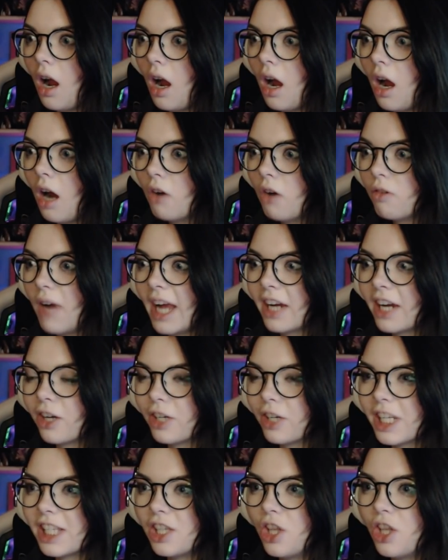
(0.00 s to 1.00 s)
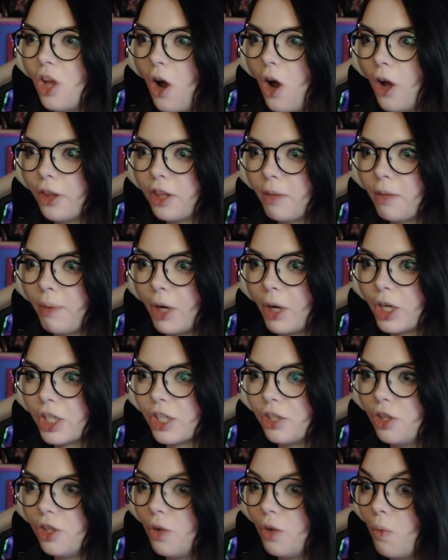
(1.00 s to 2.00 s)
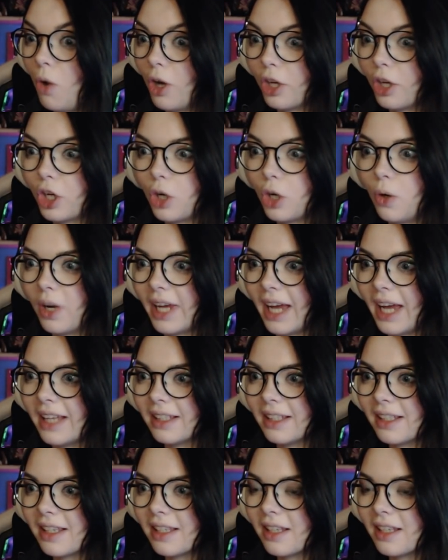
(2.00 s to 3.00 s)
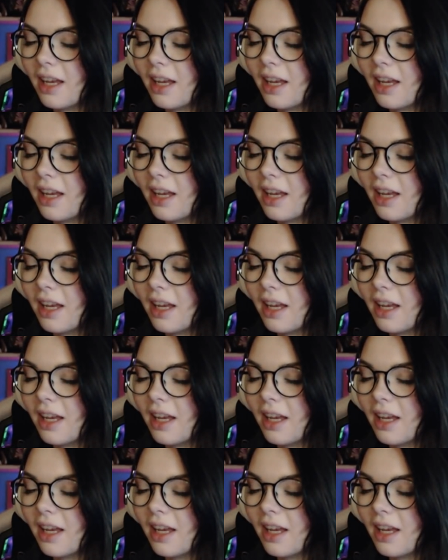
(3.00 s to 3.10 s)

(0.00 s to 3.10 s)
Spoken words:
Wrecker is not the person you want to go against.